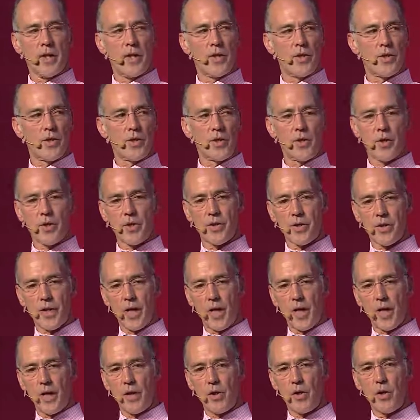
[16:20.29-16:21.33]
It's just
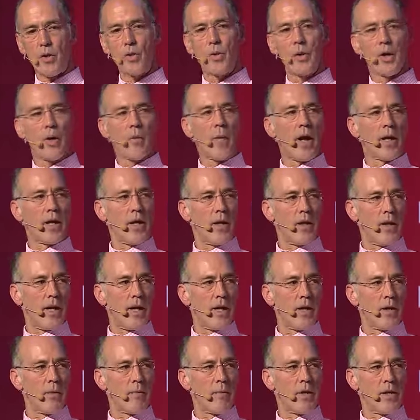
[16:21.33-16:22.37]
a newly
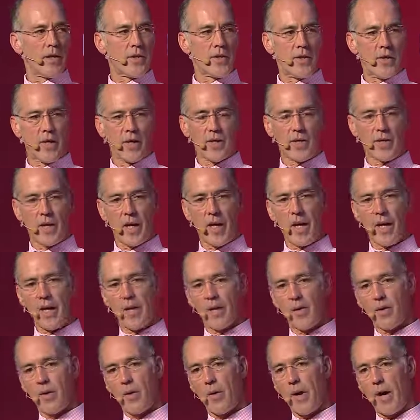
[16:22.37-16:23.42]
regulated business,
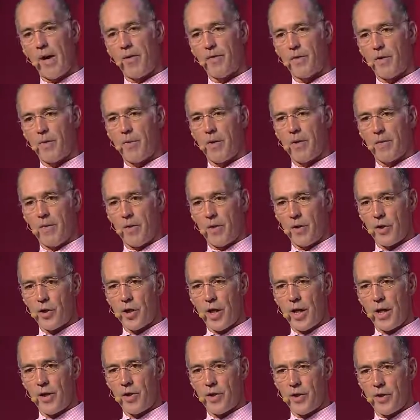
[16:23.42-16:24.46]
and you have some different
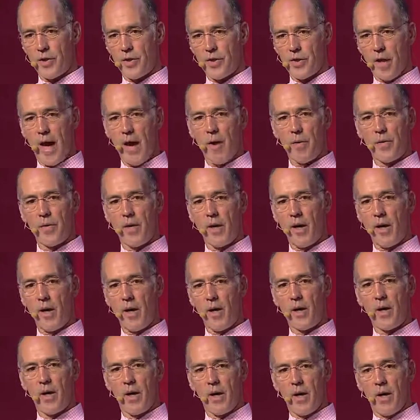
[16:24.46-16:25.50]
changes out
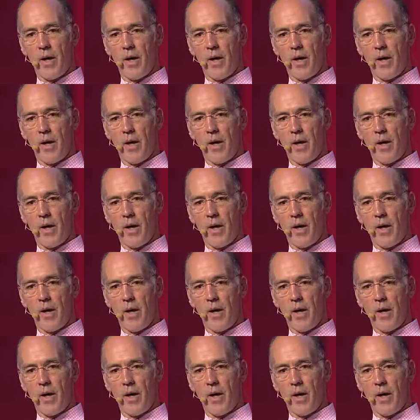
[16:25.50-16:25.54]
there.